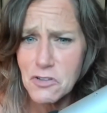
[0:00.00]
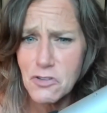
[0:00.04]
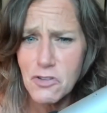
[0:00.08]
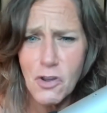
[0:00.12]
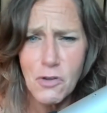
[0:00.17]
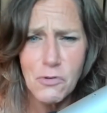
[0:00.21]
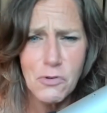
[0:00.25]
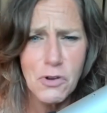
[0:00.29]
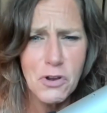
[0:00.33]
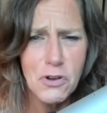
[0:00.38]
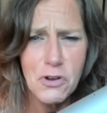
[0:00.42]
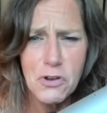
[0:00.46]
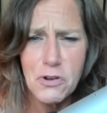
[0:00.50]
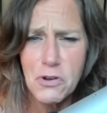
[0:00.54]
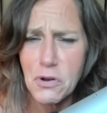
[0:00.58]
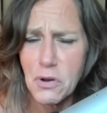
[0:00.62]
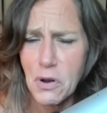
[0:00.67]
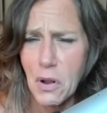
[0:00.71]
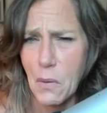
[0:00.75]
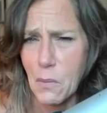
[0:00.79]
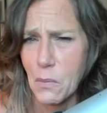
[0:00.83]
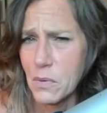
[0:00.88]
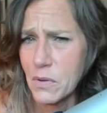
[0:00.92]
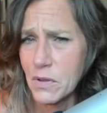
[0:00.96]
No, no, no, no,
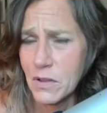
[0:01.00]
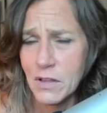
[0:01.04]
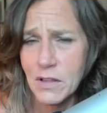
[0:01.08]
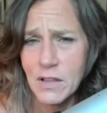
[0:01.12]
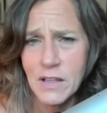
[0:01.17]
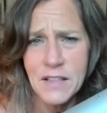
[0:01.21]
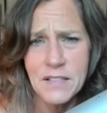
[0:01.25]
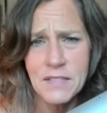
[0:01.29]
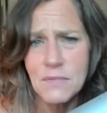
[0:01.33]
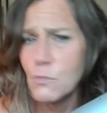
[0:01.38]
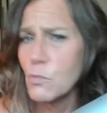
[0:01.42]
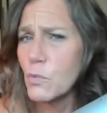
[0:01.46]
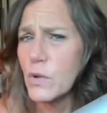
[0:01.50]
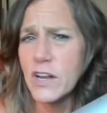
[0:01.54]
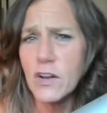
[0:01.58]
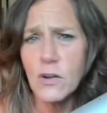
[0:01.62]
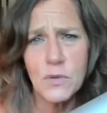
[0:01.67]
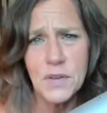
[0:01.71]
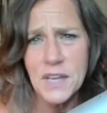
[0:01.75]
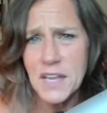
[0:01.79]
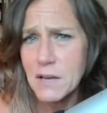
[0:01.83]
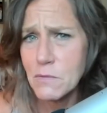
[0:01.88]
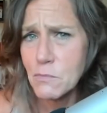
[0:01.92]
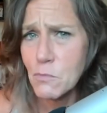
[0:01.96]
no. We
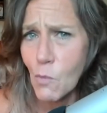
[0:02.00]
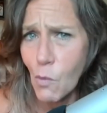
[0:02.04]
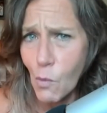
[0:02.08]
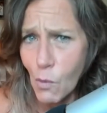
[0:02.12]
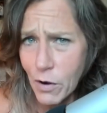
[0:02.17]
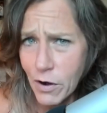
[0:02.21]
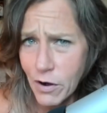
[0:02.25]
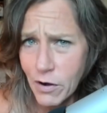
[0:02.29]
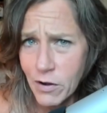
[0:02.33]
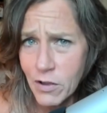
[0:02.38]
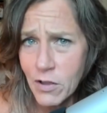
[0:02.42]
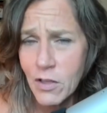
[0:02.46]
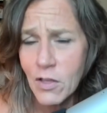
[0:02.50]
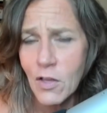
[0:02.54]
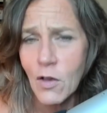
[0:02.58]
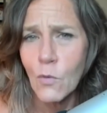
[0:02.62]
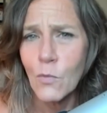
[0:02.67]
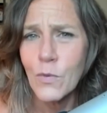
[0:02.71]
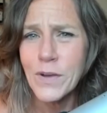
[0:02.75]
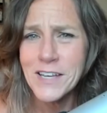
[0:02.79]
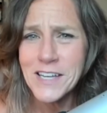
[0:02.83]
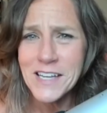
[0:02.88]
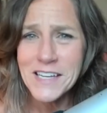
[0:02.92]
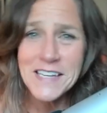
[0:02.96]
don't need more.
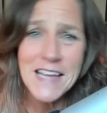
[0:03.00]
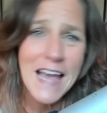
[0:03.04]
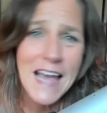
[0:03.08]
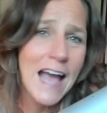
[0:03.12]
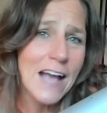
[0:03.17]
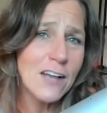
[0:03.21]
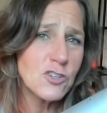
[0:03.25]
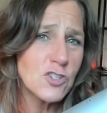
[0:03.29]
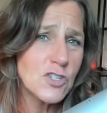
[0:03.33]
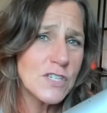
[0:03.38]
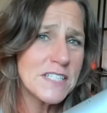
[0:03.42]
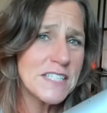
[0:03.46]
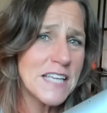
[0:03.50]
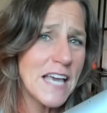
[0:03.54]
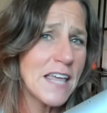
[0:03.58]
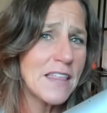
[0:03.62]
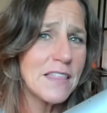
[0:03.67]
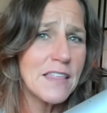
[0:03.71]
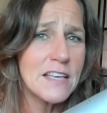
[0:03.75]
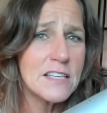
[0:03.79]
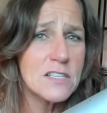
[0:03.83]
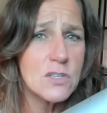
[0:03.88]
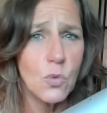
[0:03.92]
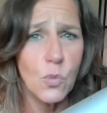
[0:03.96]
We need to actually take
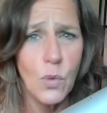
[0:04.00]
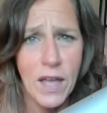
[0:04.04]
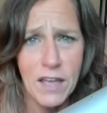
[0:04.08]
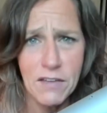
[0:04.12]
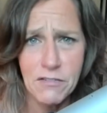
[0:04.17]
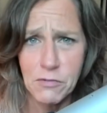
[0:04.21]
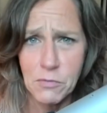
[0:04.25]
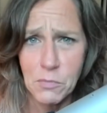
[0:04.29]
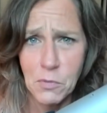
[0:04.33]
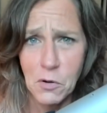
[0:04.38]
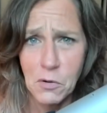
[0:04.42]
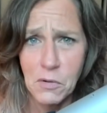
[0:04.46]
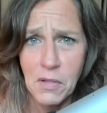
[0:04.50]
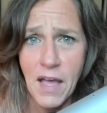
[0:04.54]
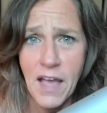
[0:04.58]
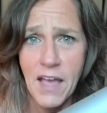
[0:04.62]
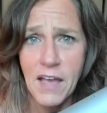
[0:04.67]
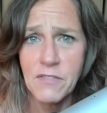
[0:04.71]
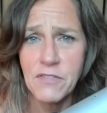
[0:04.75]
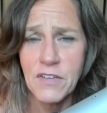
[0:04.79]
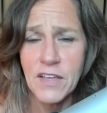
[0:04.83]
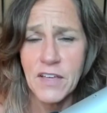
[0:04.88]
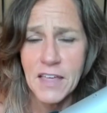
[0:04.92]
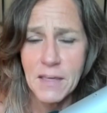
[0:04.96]
things away from our
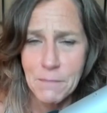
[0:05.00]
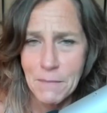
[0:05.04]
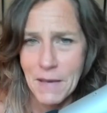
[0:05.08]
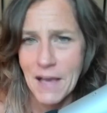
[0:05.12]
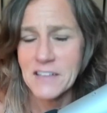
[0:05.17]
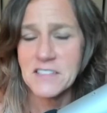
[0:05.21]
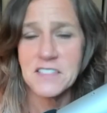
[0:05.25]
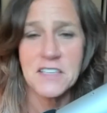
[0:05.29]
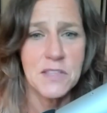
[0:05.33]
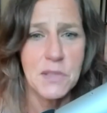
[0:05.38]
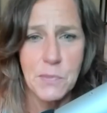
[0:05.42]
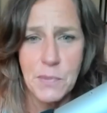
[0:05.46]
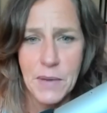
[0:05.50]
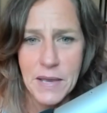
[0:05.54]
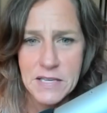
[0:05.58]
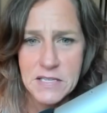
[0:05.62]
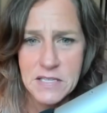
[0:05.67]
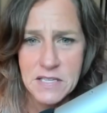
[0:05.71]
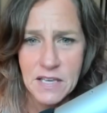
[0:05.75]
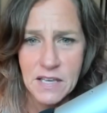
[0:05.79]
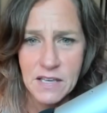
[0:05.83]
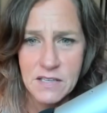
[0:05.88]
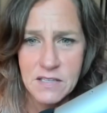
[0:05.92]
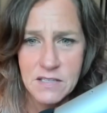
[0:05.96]
life and get back to the
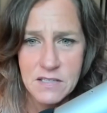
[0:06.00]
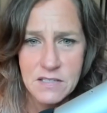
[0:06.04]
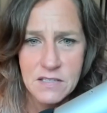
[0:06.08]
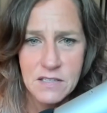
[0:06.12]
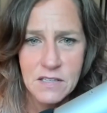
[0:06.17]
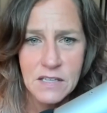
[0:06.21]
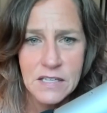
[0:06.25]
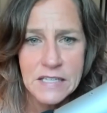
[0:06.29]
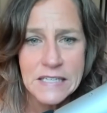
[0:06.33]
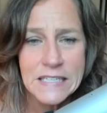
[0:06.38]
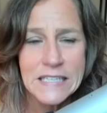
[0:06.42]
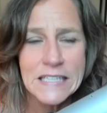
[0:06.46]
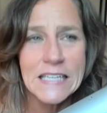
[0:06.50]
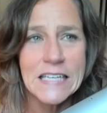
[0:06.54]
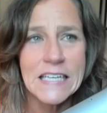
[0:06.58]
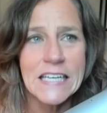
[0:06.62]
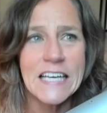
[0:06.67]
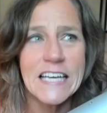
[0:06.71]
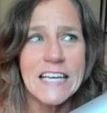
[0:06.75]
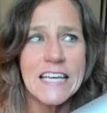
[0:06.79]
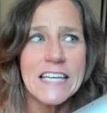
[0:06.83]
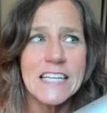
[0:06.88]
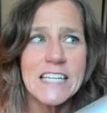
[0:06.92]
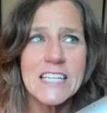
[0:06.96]
basics.
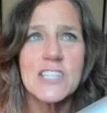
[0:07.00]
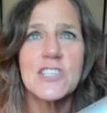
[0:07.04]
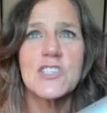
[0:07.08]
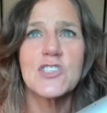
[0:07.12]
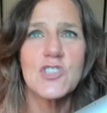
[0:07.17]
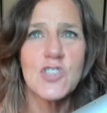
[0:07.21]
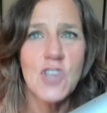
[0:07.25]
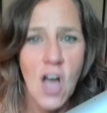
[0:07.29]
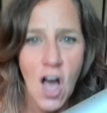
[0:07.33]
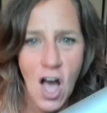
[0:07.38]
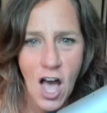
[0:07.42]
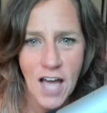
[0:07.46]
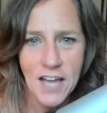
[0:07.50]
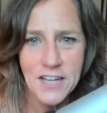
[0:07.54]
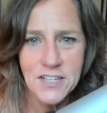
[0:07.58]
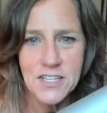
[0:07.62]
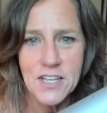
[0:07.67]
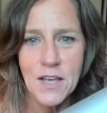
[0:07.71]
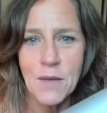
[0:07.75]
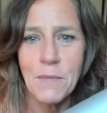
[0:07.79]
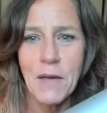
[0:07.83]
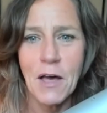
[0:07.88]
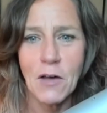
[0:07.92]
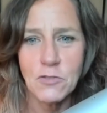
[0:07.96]
It is not
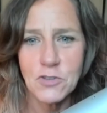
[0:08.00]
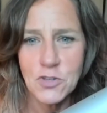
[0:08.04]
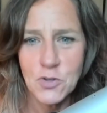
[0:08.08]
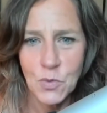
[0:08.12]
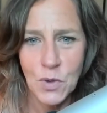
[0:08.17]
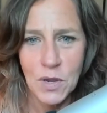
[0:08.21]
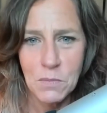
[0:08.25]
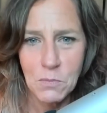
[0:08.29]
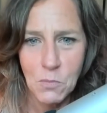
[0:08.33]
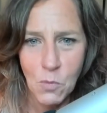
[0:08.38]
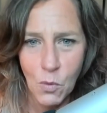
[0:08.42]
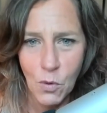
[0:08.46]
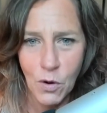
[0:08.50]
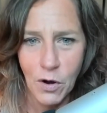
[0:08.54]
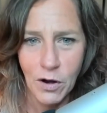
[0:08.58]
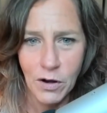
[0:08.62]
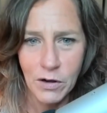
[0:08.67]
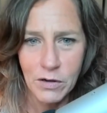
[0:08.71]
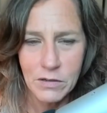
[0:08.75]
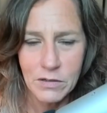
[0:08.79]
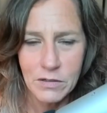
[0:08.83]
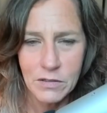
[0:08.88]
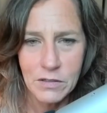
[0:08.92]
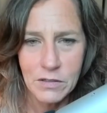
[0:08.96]
about doing more.